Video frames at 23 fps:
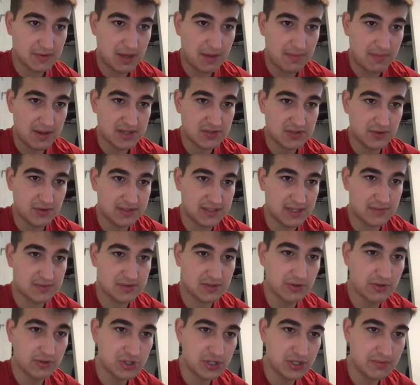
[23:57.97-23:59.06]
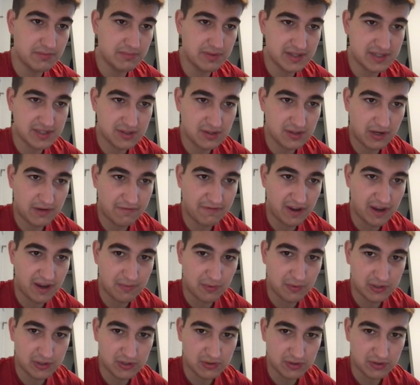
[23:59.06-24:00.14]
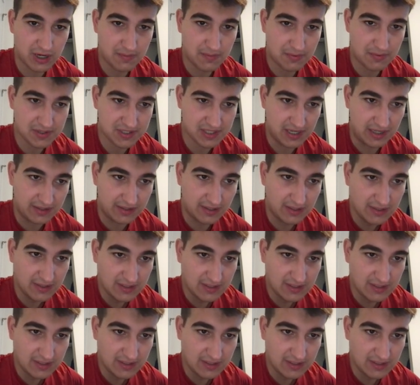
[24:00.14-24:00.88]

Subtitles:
ms runtime solution, beats 35.29%.